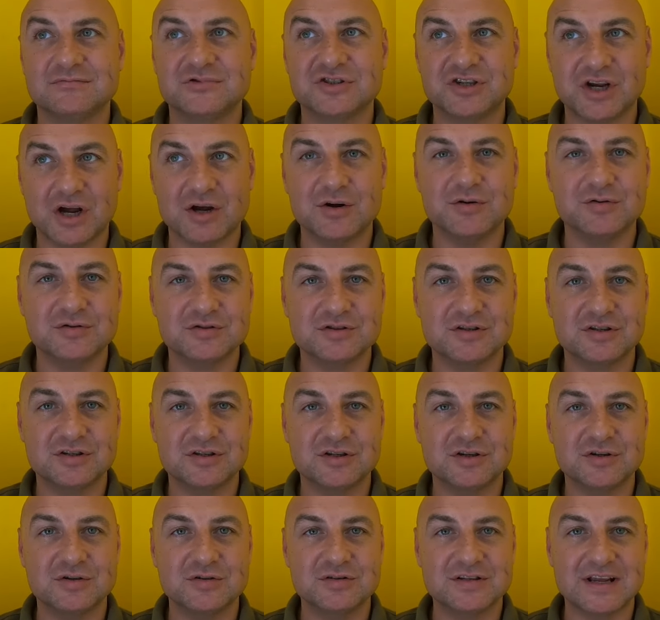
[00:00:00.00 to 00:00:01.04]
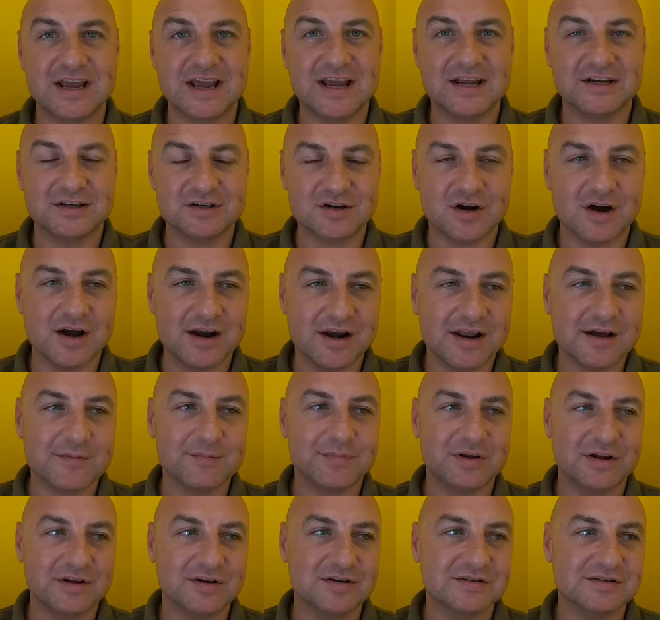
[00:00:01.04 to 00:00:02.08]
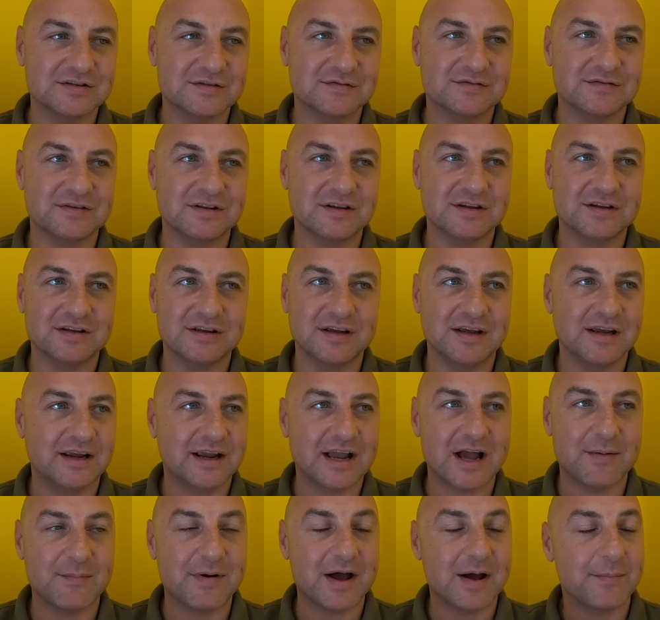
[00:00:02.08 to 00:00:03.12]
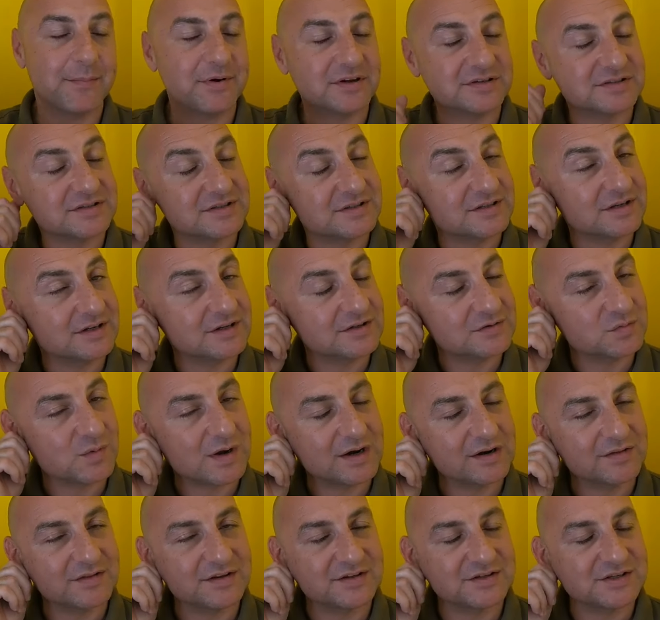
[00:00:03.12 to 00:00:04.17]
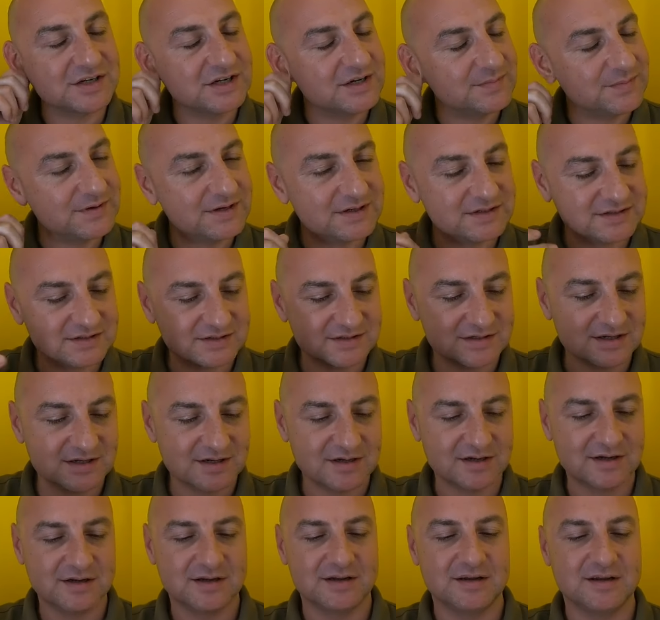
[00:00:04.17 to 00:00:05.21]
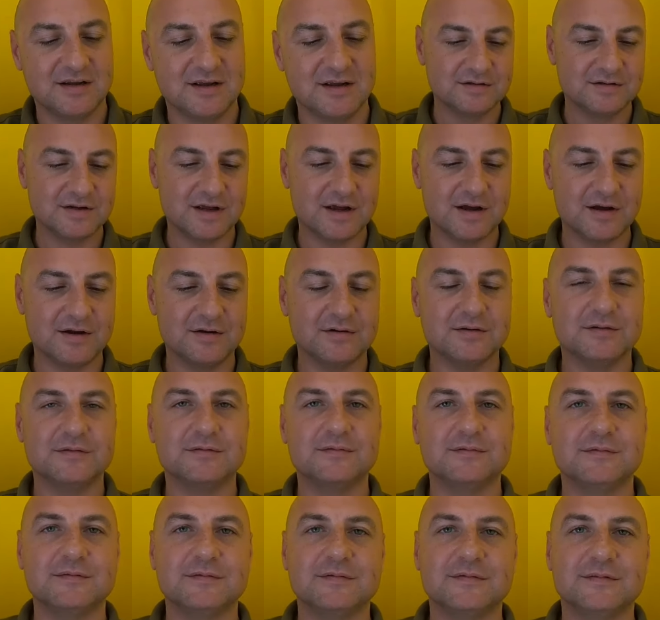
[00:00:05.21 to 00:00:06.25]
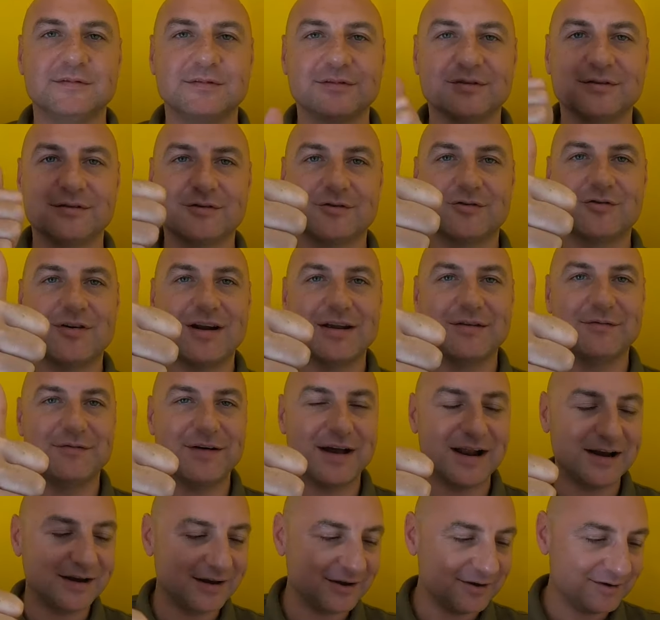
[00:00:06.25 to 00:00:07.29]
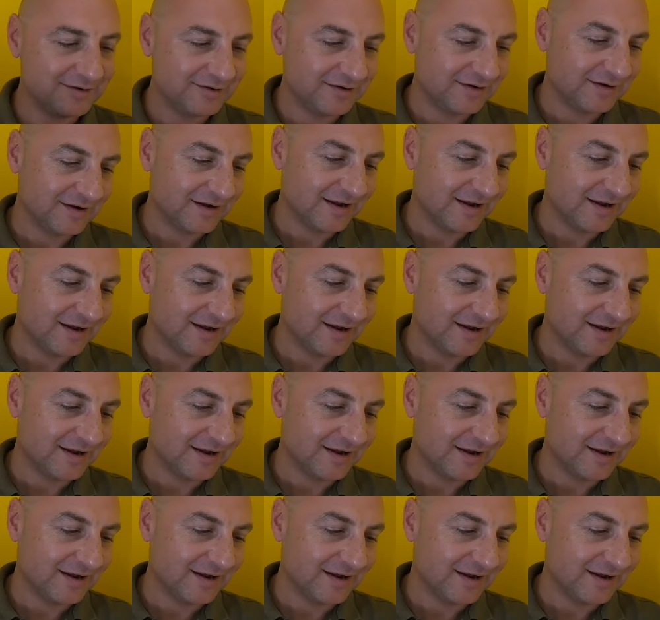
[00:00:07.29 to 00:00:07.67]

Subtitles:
chose to use Air China, because of it come up as one of the cheapest. So great value.